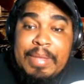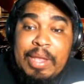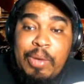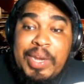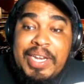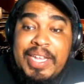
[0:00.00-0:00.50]

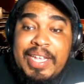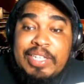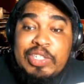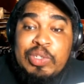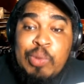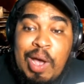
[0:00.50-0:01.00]
We need
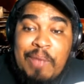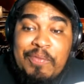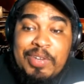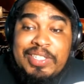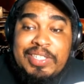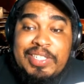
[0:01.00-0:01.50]
Swamp
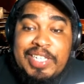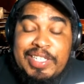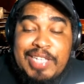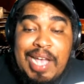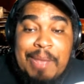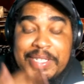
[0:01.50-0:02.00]
versus T
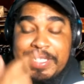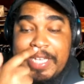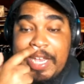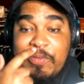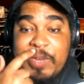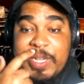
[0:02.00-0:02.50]
Top. It's
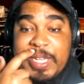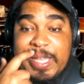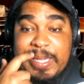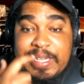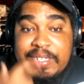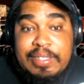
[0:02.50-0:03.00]
getting
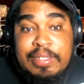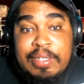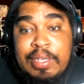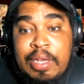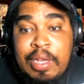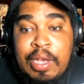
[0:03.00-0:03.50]
ridiculous.
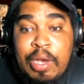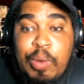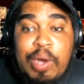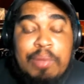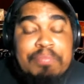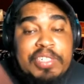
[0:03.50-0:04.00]

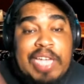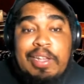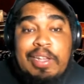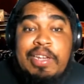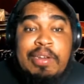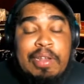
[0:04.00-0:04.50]
Well,
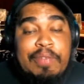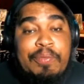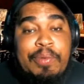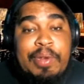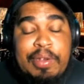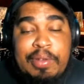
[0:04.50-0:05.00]
Shaolin, if
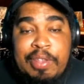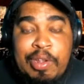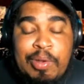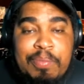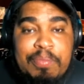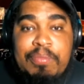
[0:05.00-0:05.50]
we, you
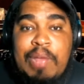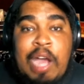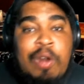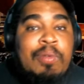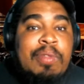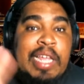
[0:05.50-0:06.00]
know, I
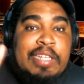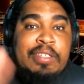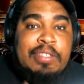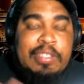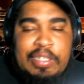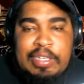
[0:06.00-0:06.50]
don't like to
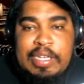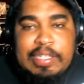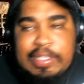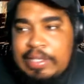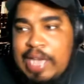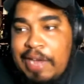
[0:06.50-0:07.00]

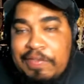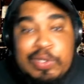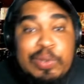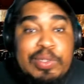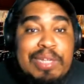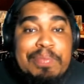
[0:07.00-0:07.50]
get, dive
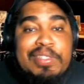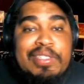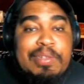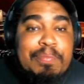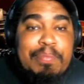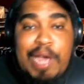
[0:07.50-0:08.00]
too deep
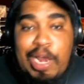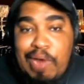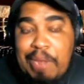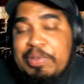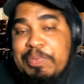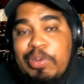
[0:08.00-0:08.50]
into battle
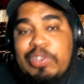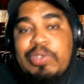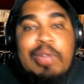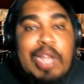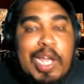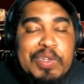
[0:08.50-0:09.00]
rappers'
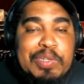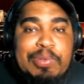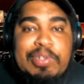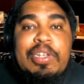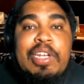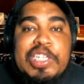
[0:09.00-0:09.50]
personal lives,
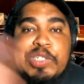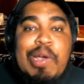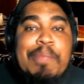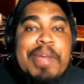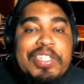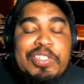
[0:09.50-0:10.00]
but
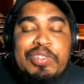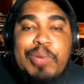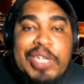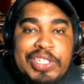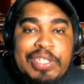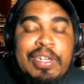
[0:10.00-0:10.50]
Swamp Back
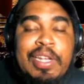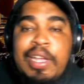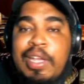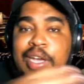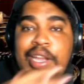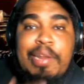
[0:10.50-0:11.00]
situation
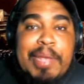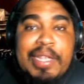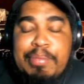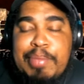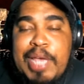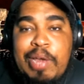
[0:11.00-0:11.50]
could not make
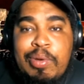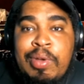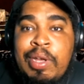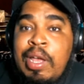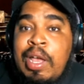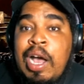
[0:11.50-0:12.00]
the battle.
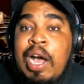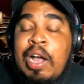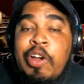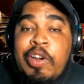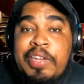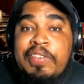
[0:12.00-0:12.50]
I
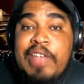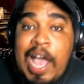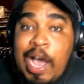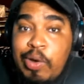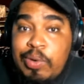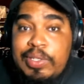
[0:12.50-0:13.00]
heard he's
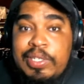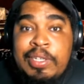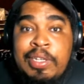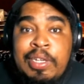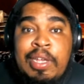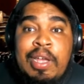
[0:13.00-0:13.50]
out.
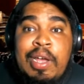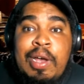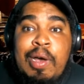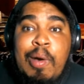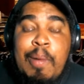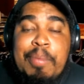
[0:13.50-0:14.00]

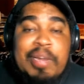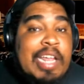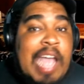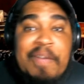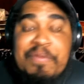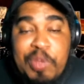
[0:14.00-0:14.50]
Um, but I
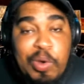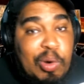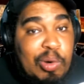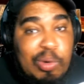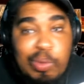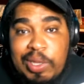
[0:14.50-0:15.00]
have no
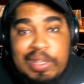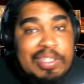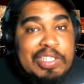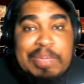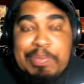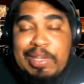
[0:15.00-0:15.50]
clue what
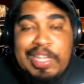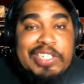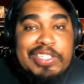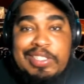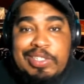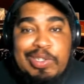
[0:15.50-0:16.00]

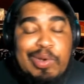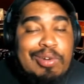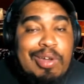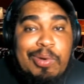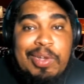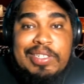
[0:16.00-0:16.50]
stipulations is going
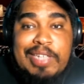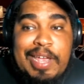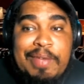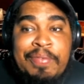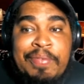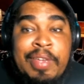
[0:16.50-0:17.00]
on with his
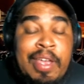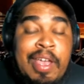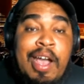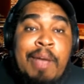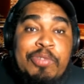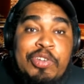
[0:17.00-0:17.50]
life.
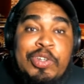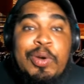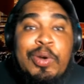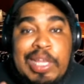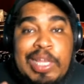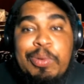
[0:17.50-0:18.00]
I'm
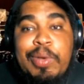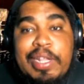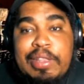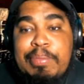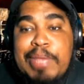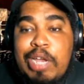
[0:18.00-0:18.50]
sure they will get
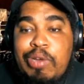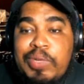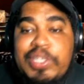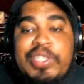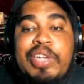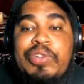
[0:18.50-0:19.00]
the battle
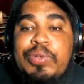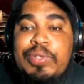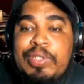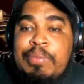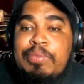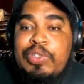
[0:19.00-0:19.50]
rescheduled
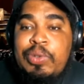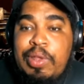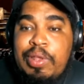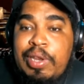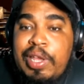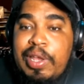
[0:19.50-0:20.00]
some sooner
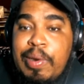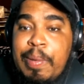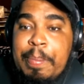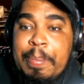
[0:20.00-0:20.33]
than later.